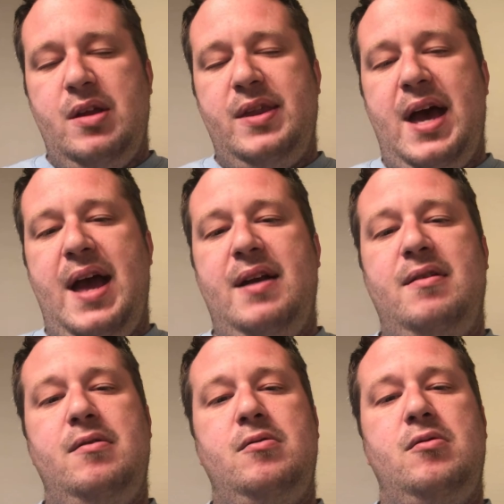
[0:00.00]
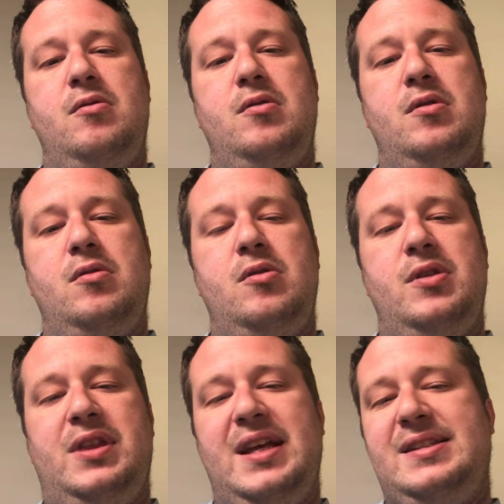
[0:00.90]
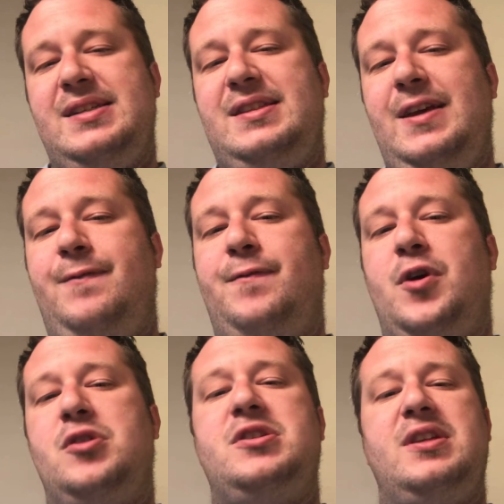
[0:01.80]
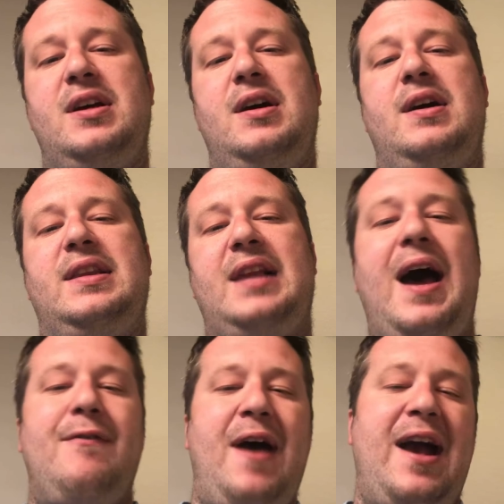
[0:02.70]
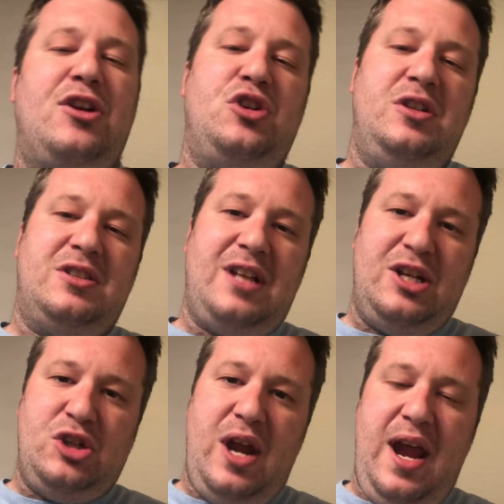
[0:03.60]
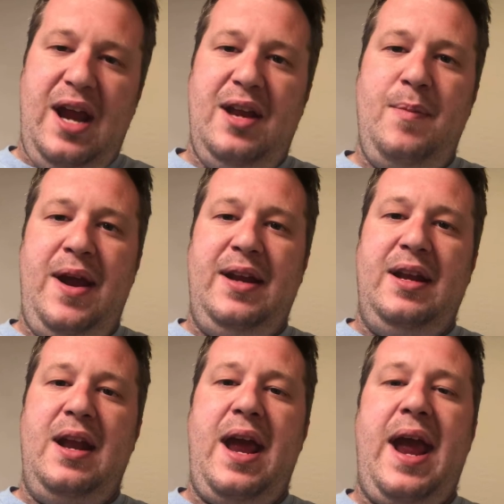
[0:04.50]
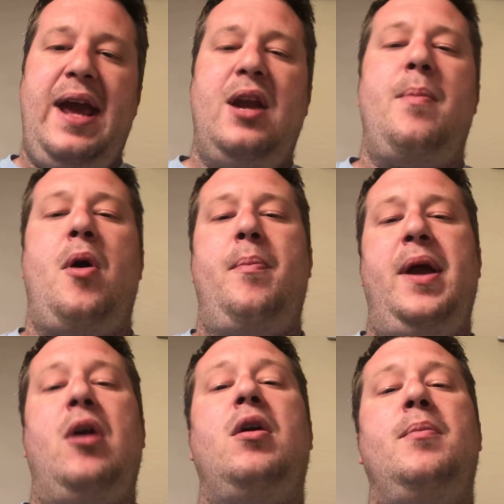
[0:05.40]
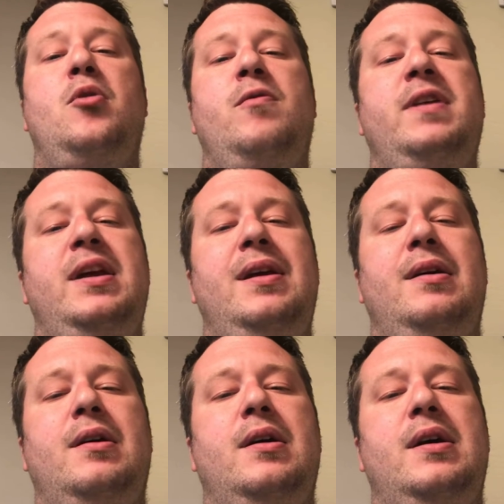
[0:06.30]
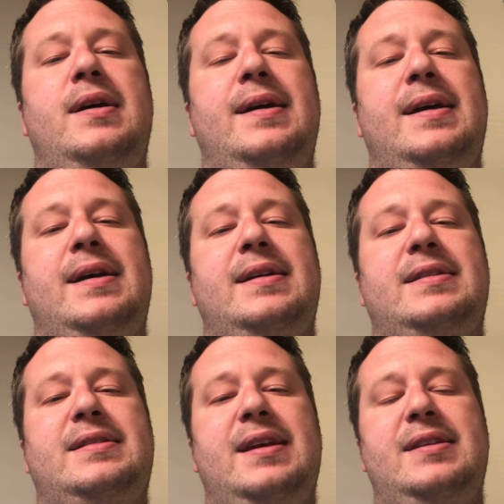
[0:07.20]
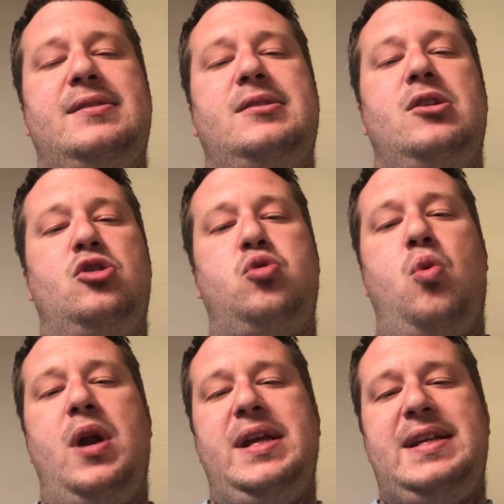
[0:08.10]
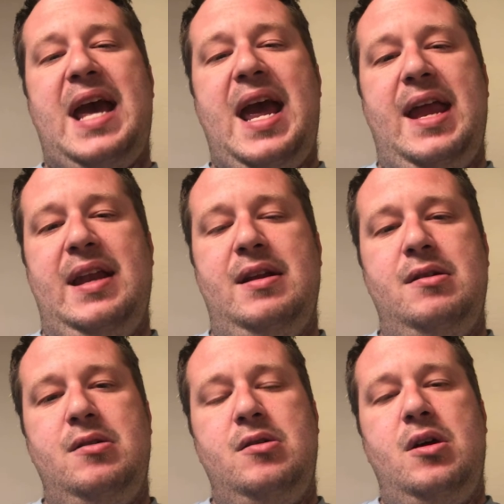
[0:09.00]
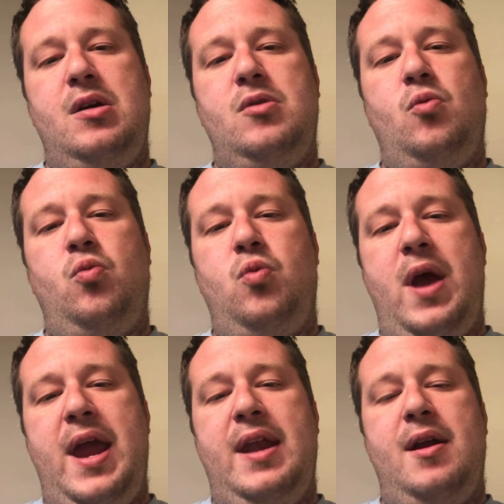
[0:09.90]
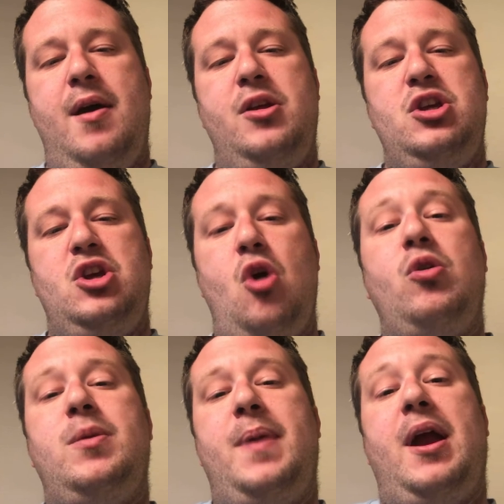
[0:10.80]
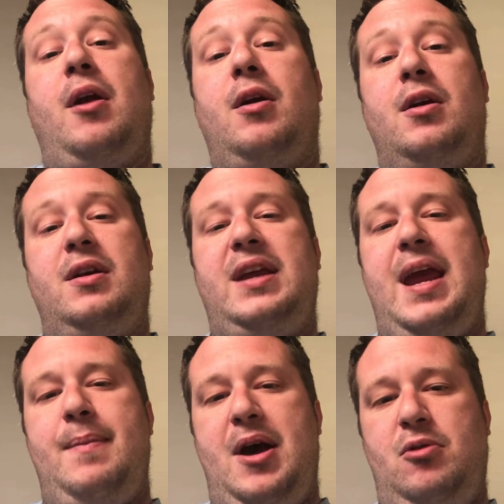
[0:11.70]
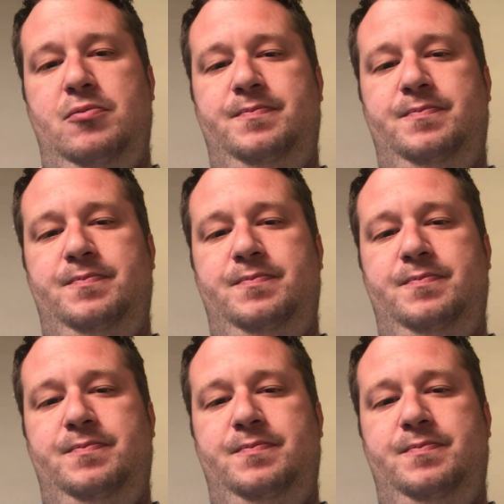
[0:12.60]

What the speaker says: That this is the first live-action / animated Hanna-Barbera movie since 2010 when Yogi Bear came out.